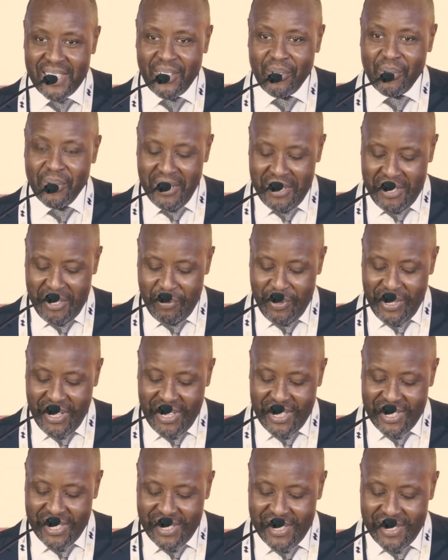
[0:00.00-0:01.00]
only thing we
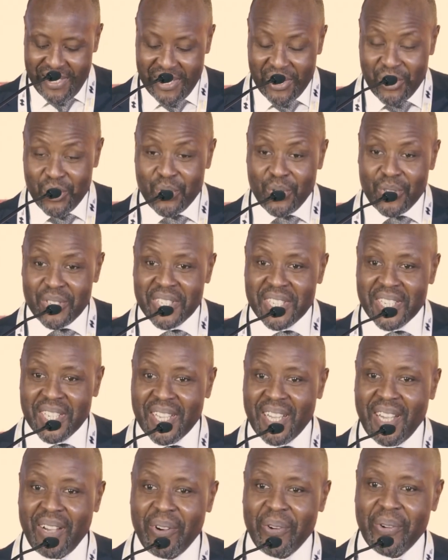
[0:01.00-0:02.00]
ask is that you don't
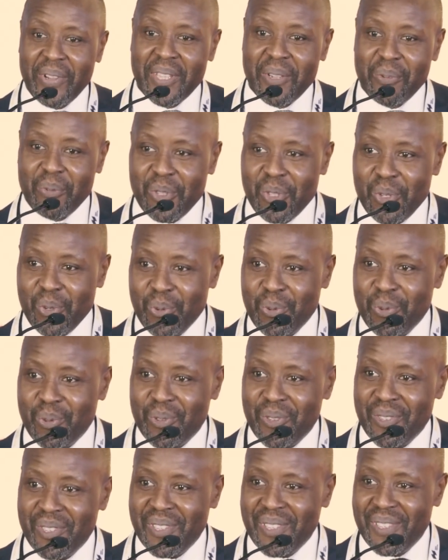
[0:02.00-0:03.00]
take our weather with you,
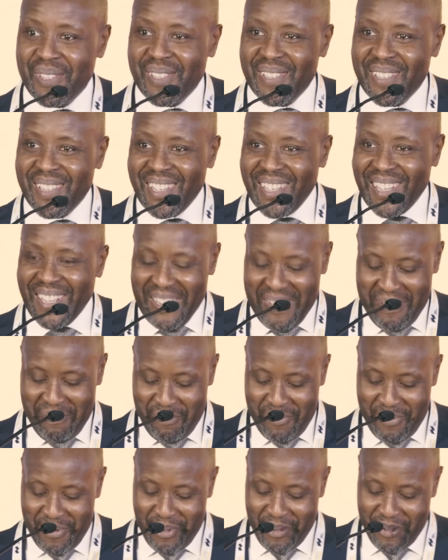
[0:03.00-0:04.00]

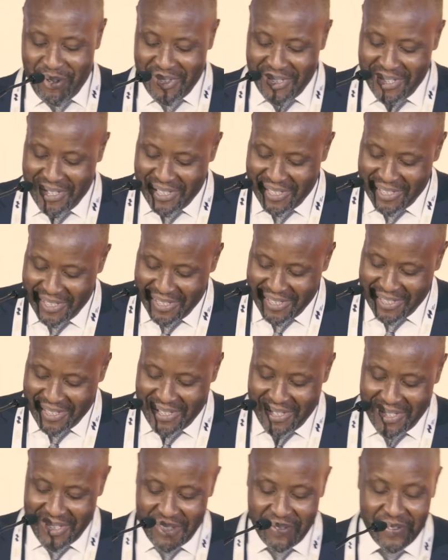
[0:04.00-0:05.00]
because it's a
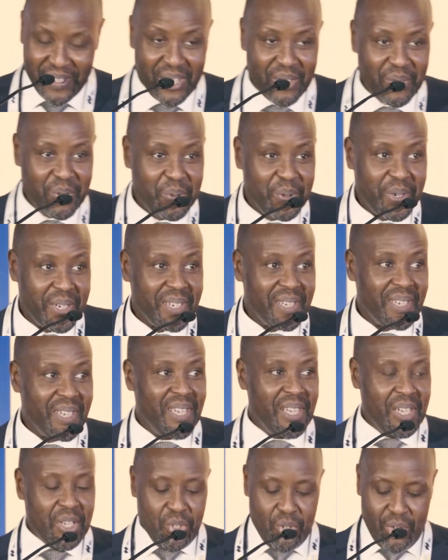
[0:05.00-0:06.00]
very good one.
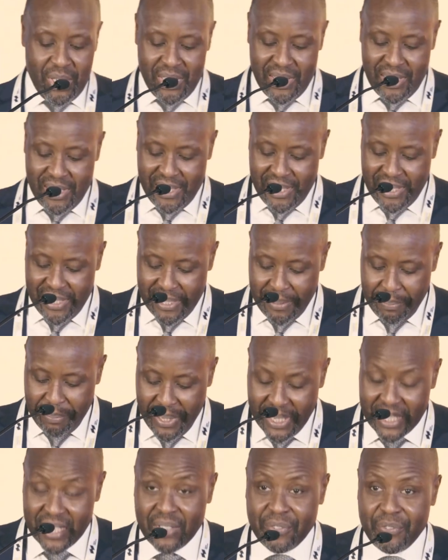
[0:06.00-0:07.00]
So it's a
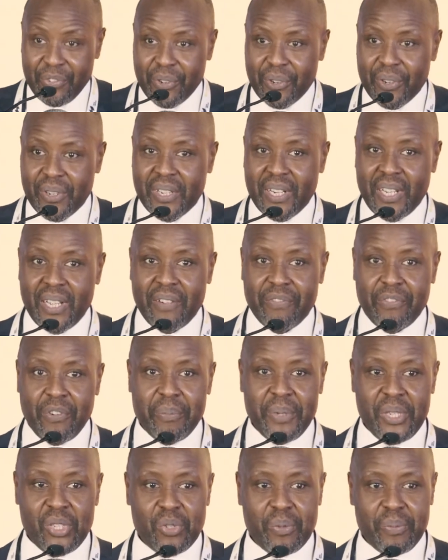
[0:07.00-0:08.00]
pleasure for
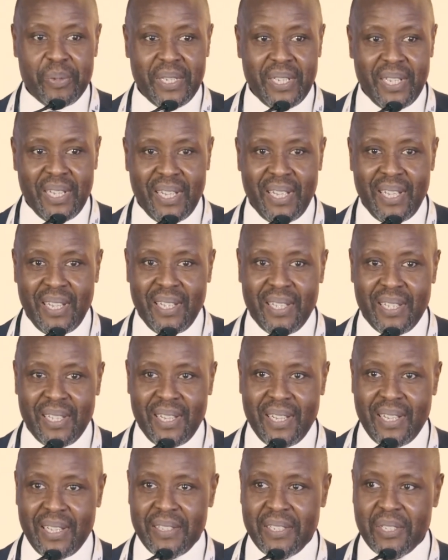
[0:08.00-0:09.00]
me to be here
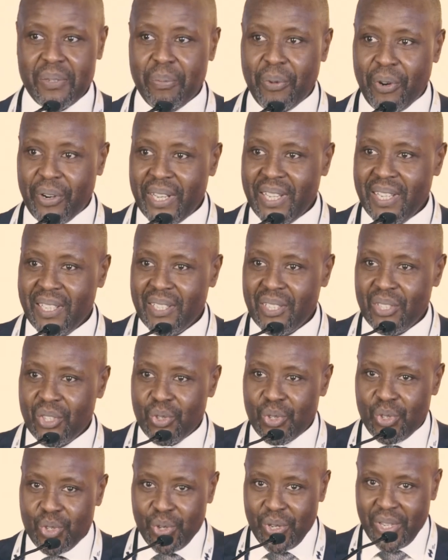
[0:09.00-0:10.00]
this morning
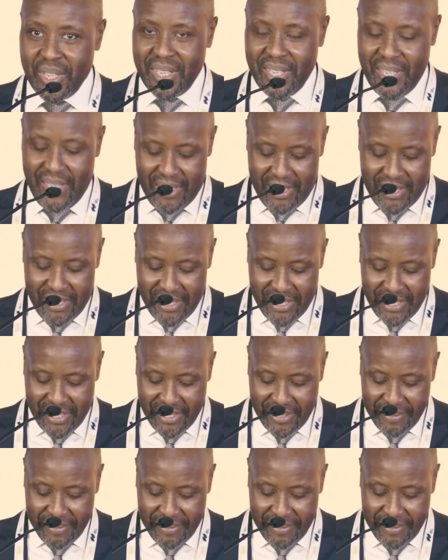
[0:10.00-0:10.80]
to join in,